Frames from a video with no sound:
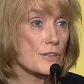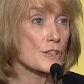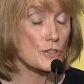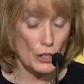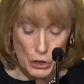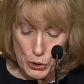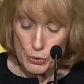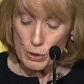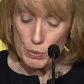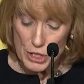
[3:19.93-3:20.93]
the
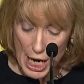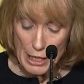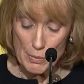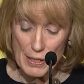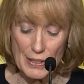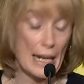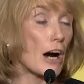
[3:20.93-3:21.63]
secure retirement that